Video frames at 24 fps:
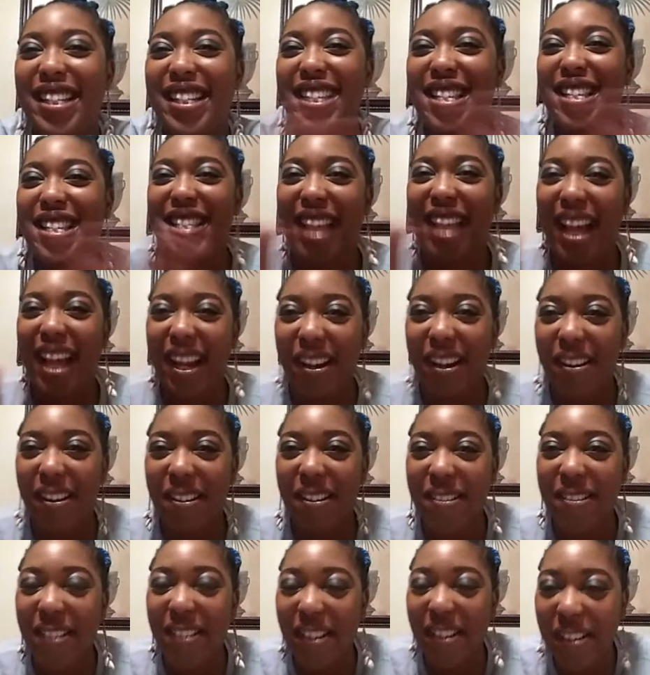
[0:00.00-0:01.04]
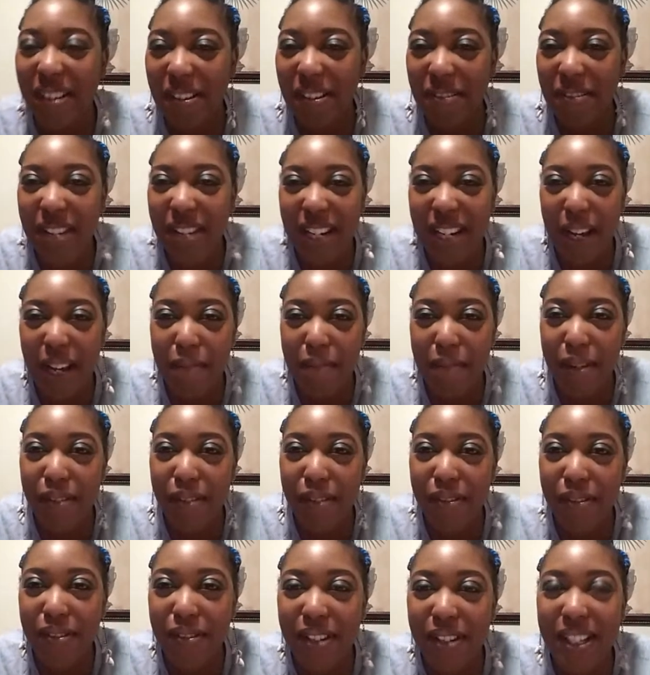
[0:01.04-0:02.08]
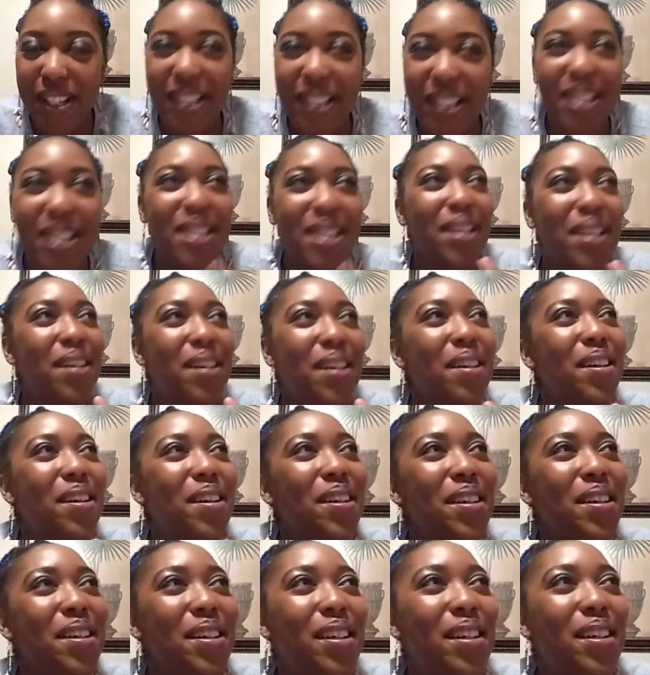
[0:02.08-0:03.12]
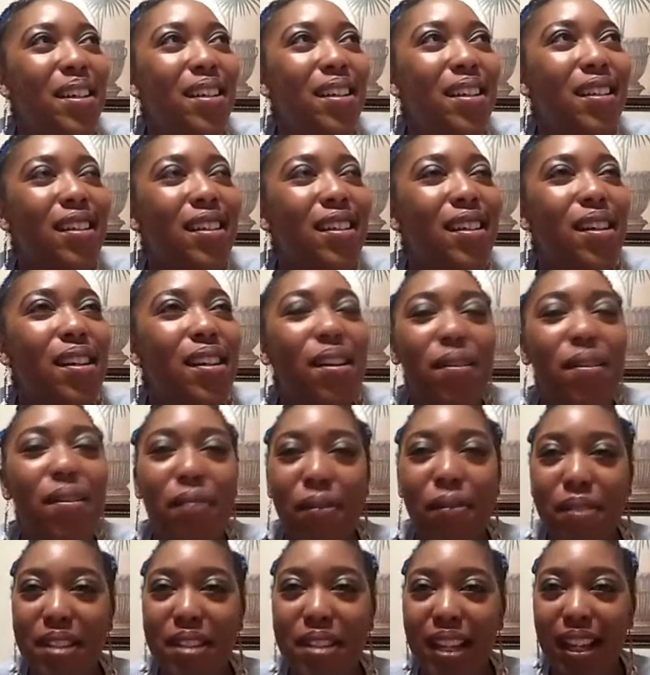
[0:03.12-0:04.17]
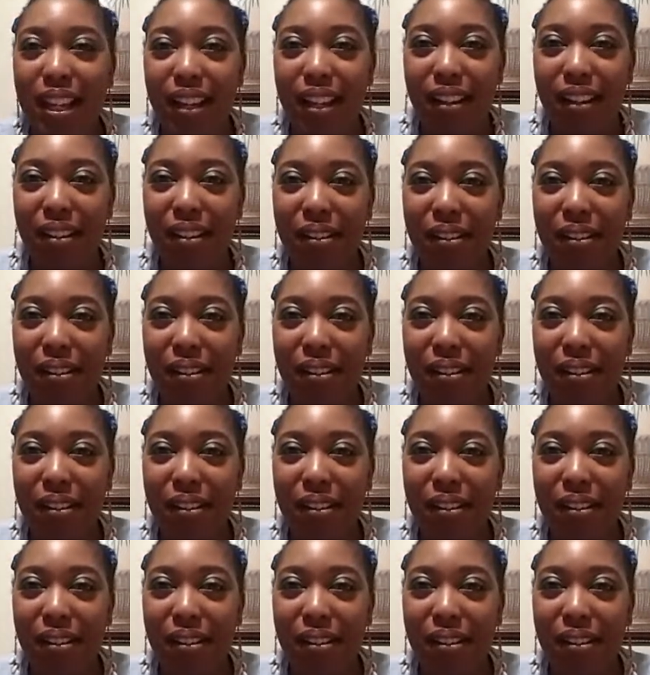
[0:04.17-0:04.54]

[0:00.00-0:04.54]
Bill Scott on what that movie was. What was that?